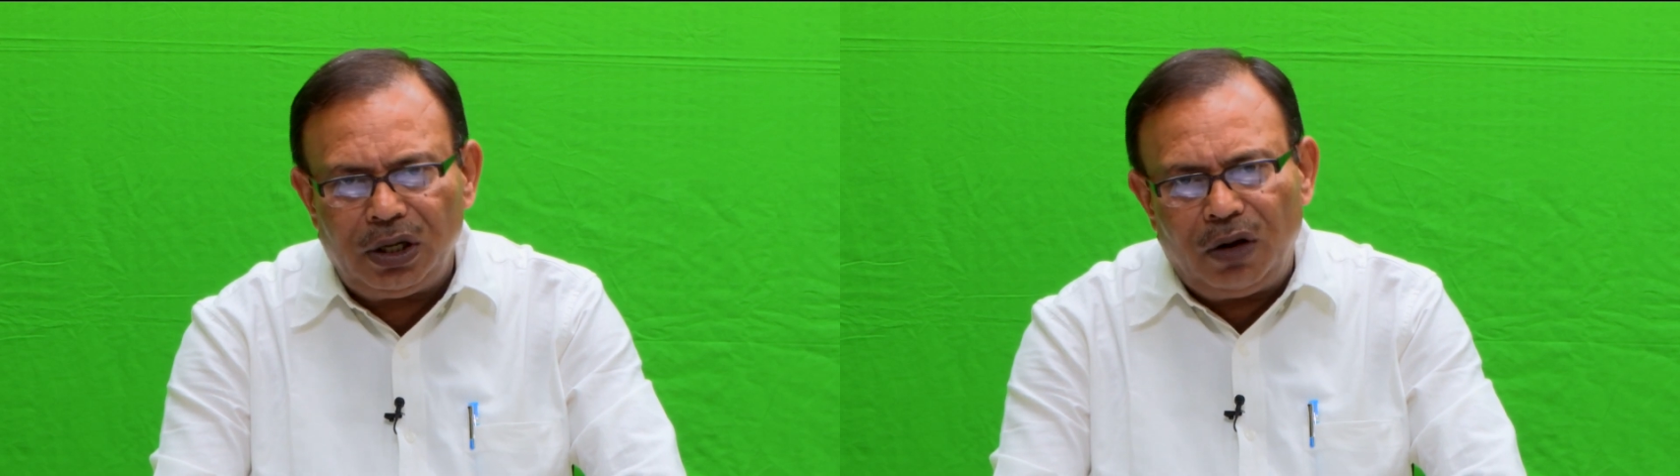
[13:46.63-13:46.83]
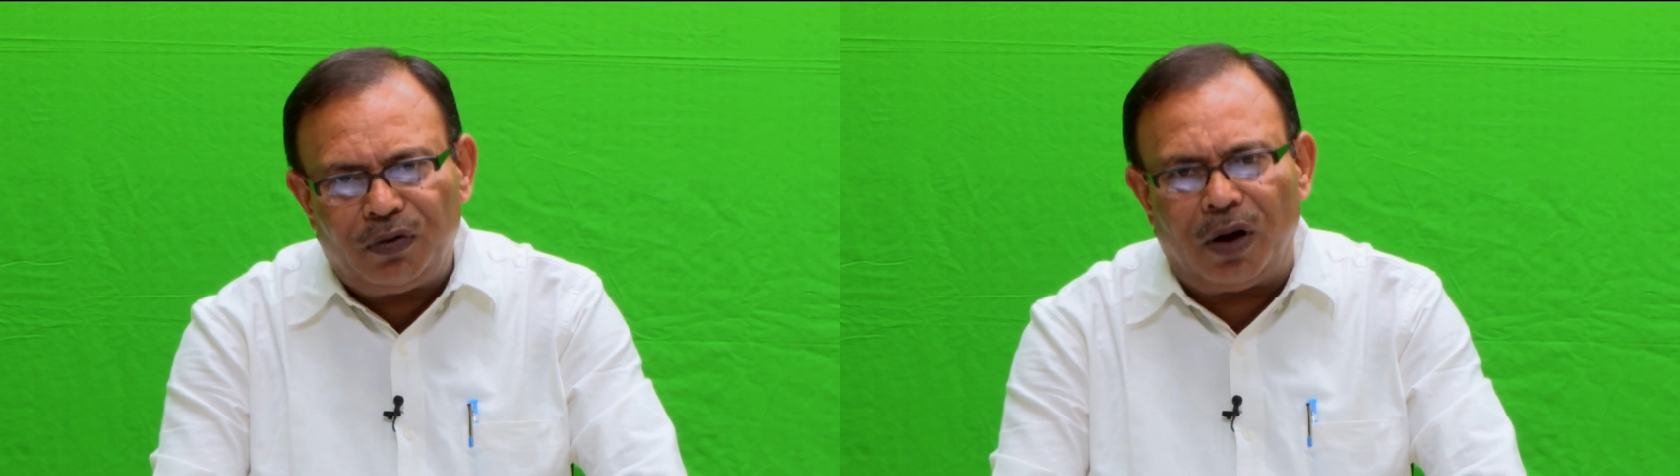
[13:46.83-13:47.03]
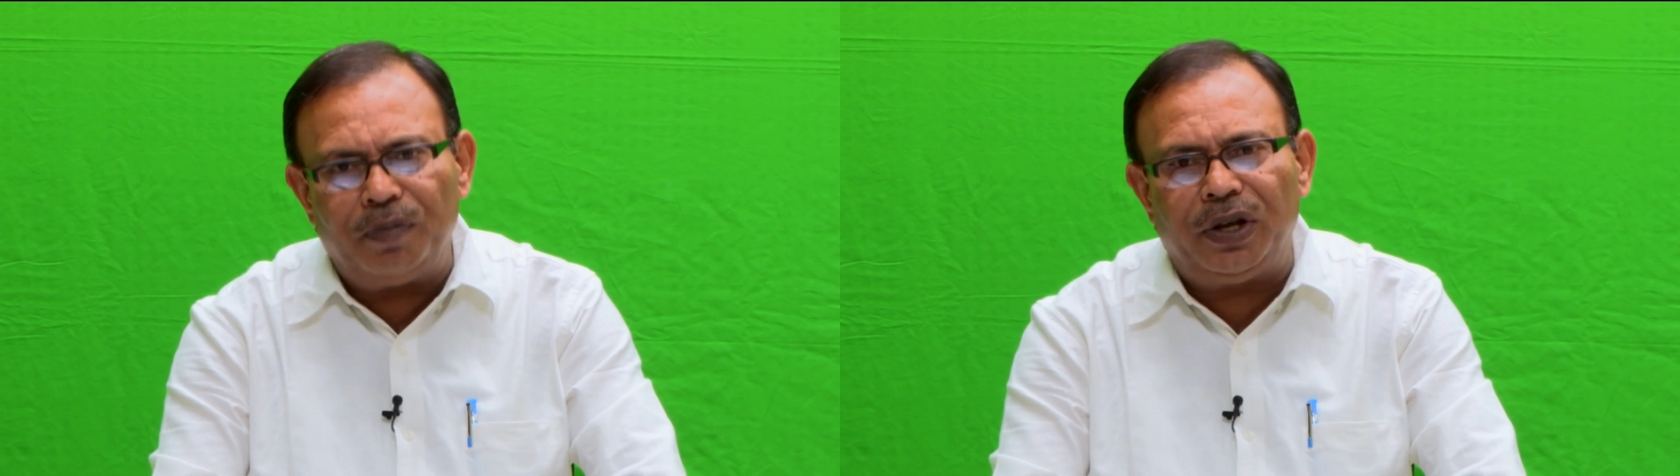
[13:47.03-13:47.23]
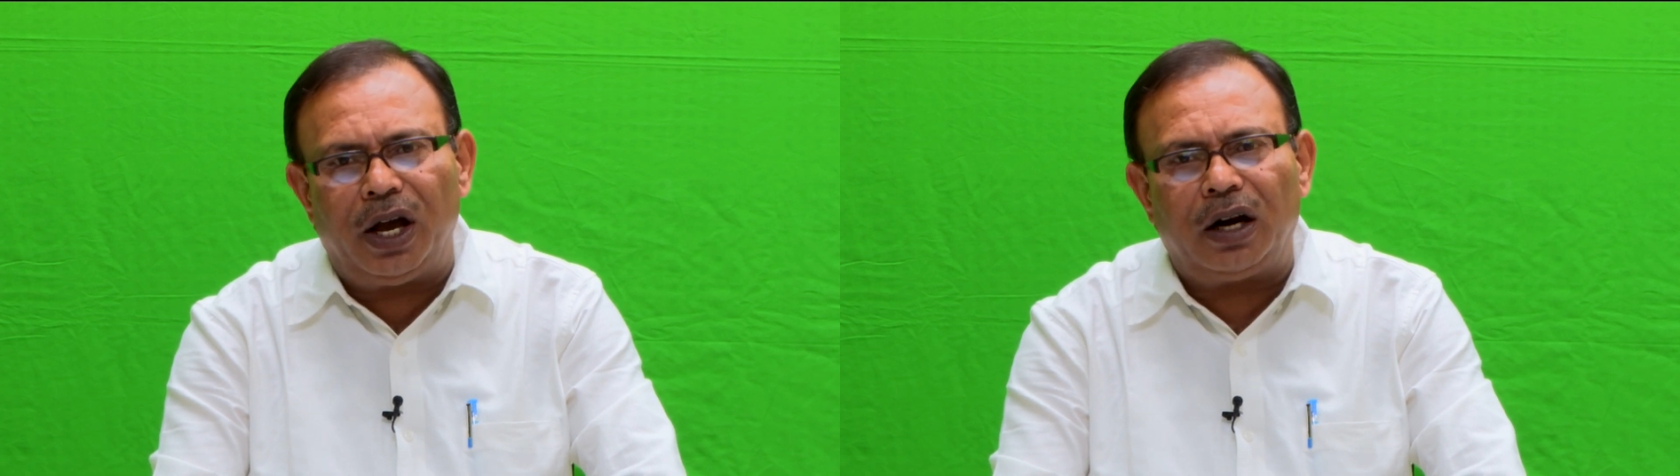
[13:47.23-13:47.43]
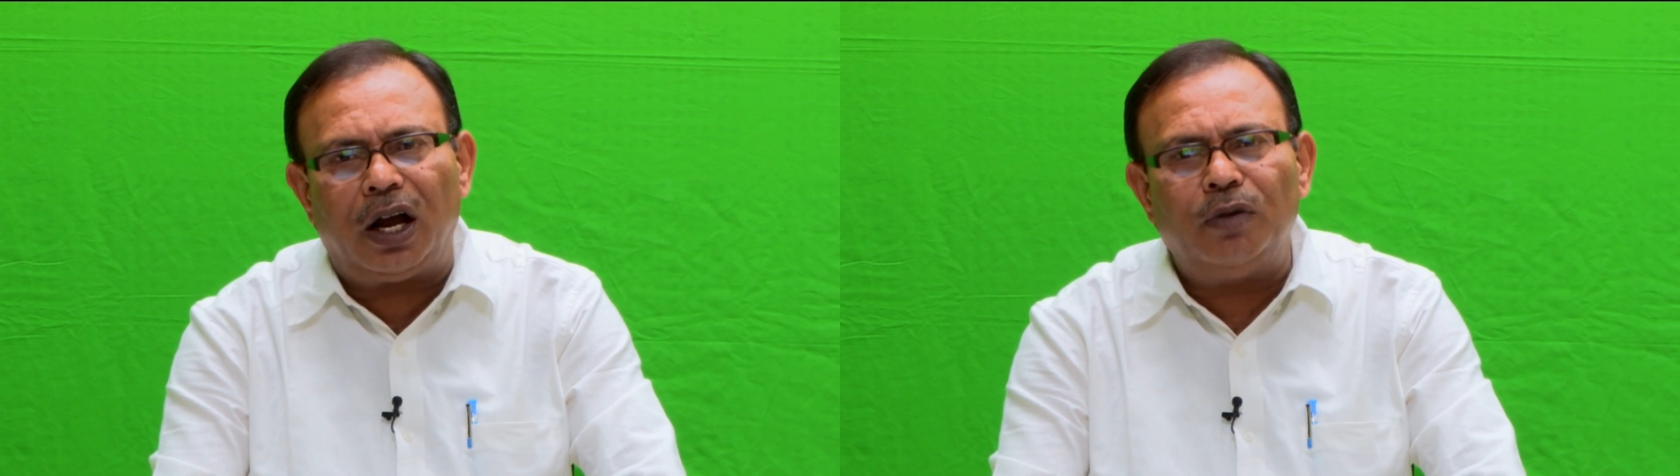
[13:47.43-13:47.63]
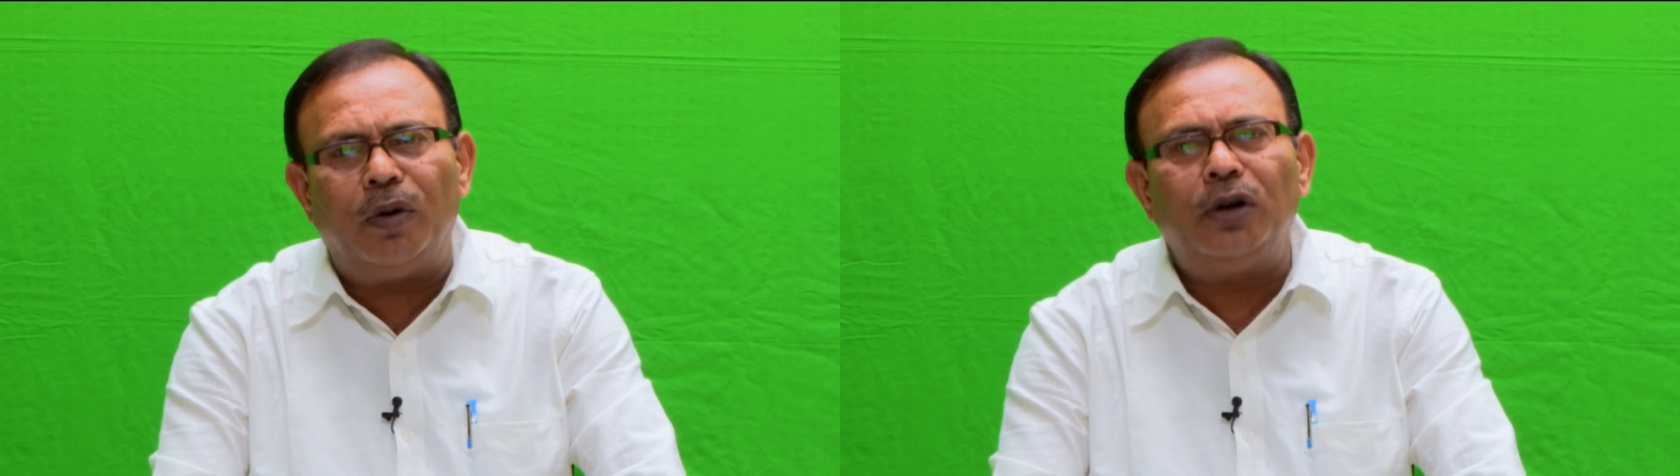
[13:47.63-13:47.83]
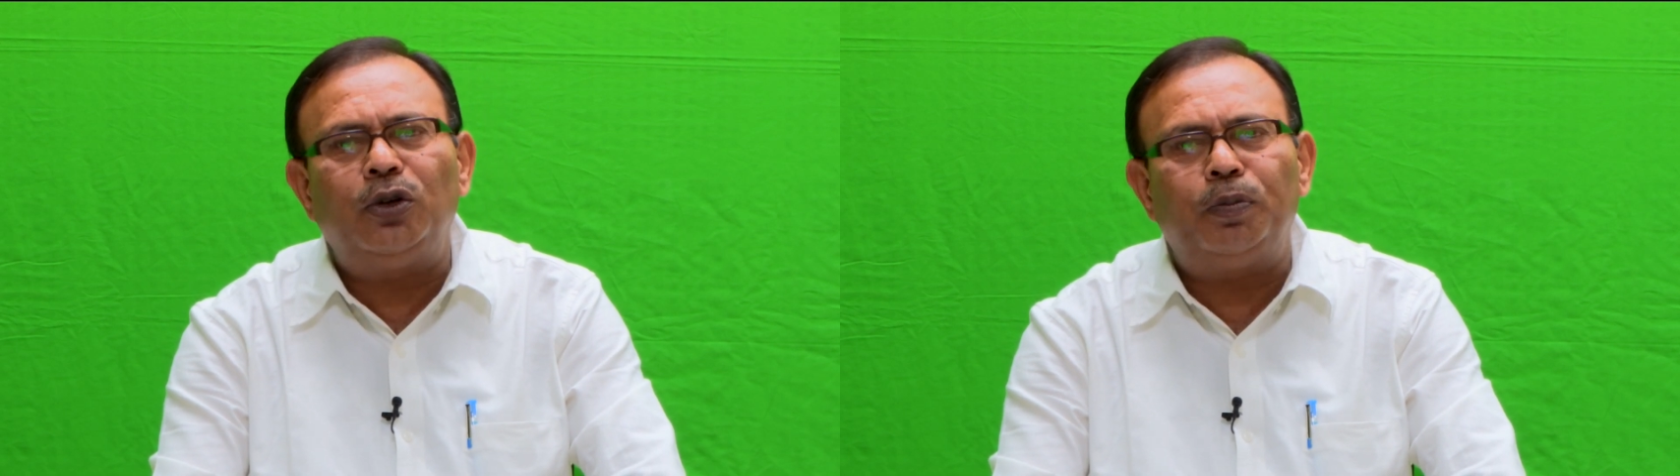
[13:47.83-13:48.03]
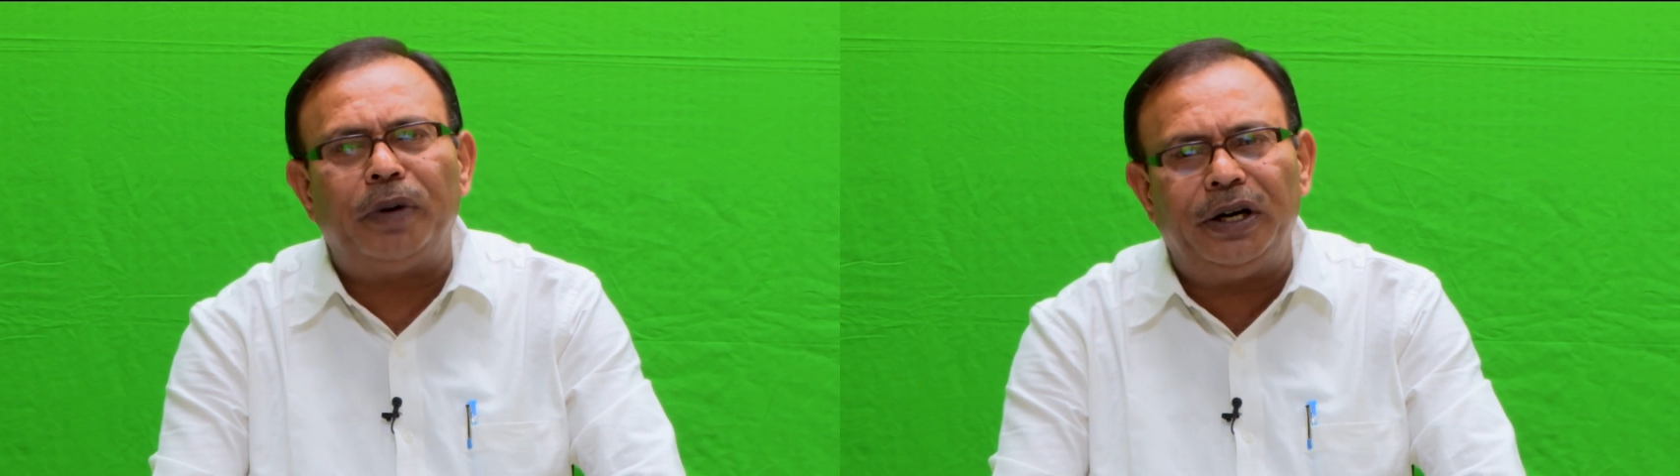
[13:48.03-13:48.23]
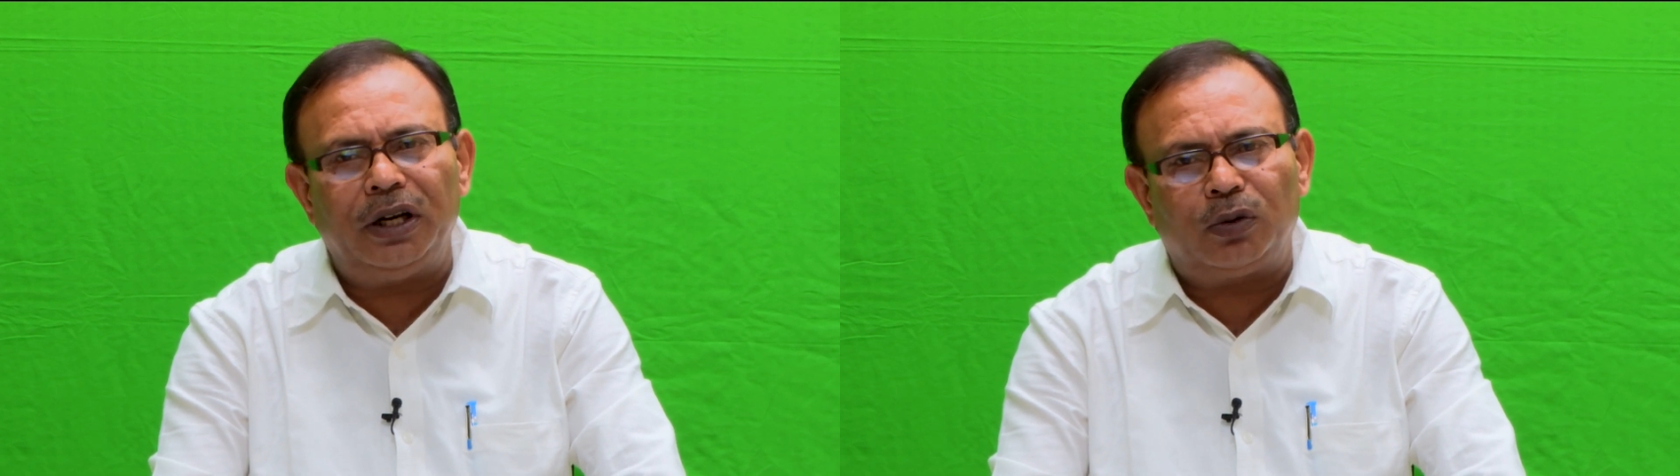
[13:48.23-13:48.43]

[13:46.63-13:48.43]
from there I want to predict